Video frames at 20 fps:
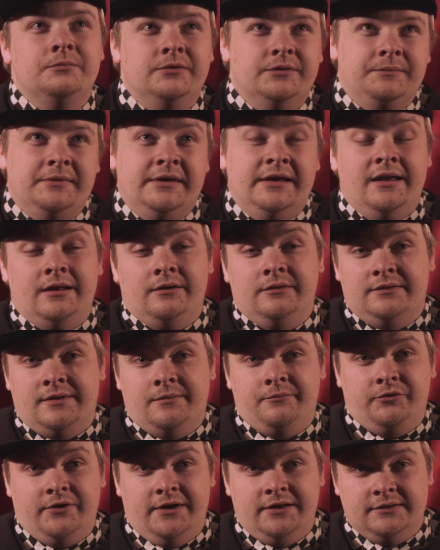me and
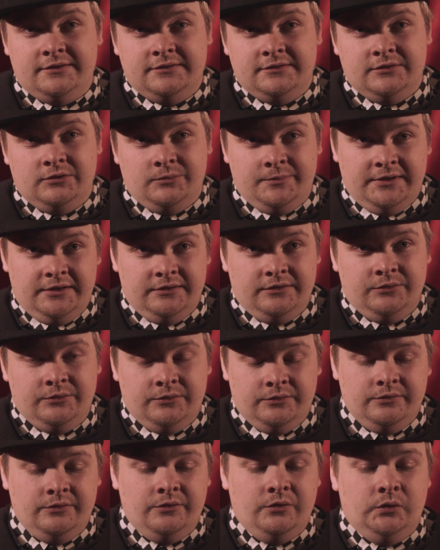some friends to me
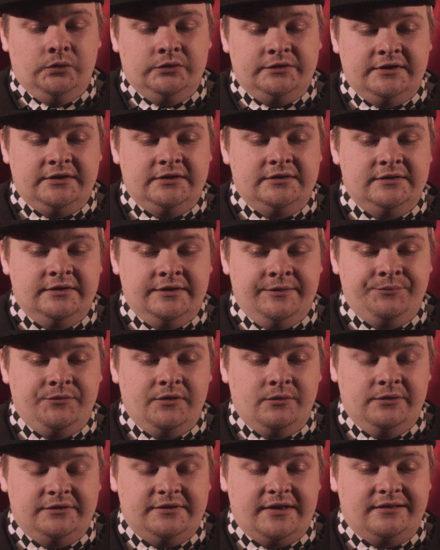who
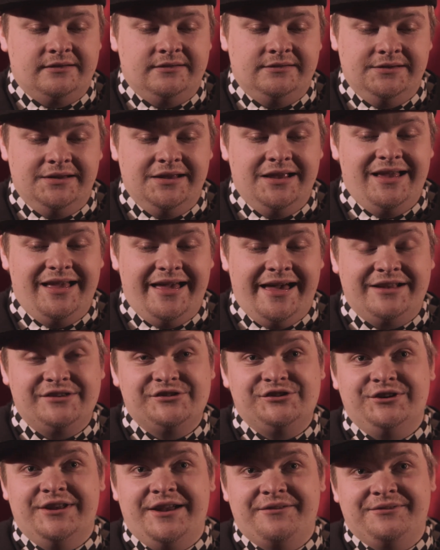sat
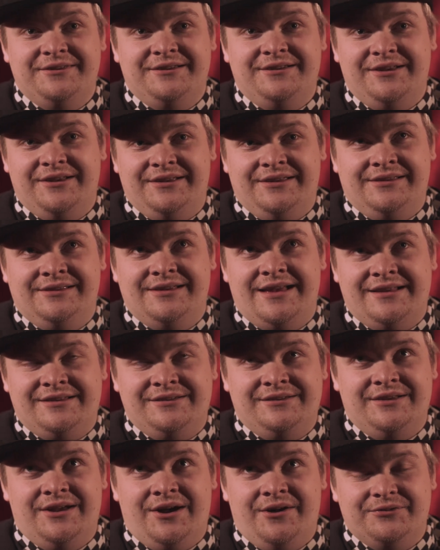actually at
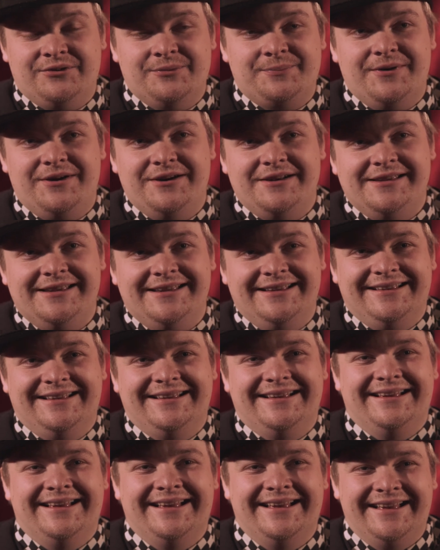an after party,
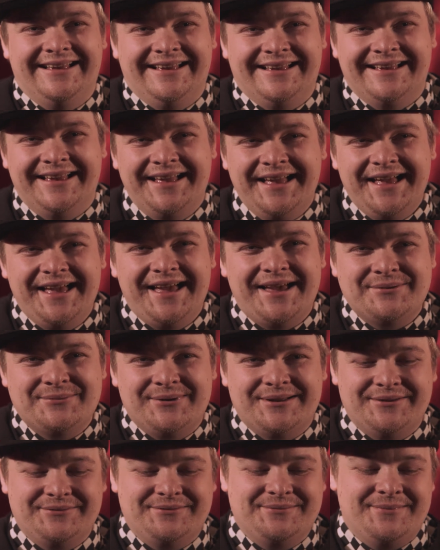and
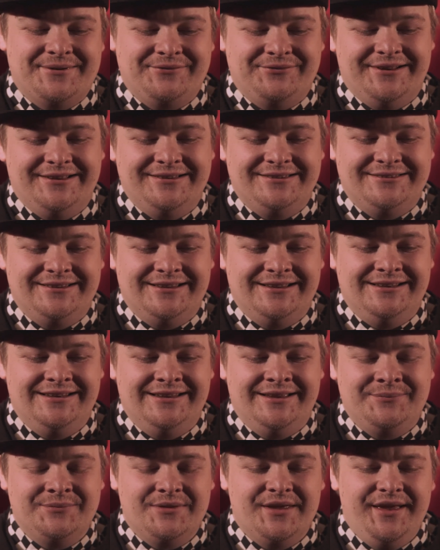one of my friends
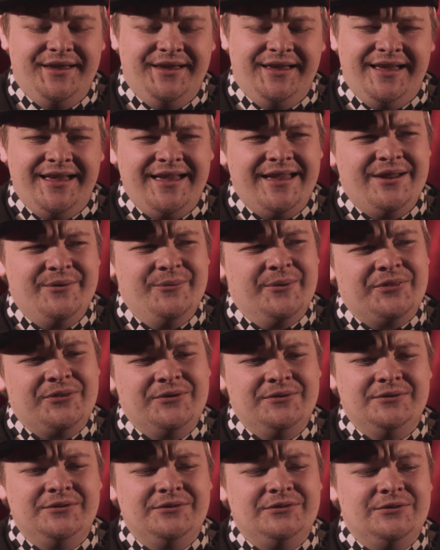said, "Hey, what
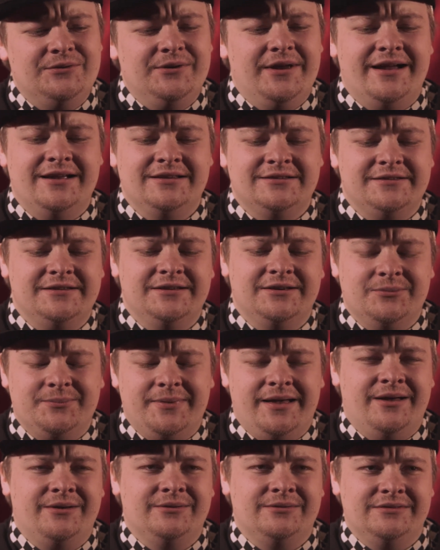do you guys think
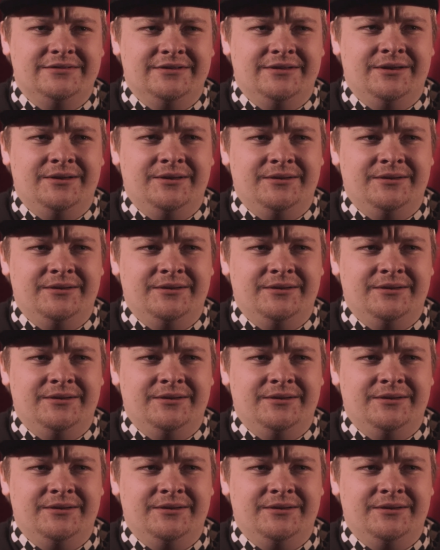about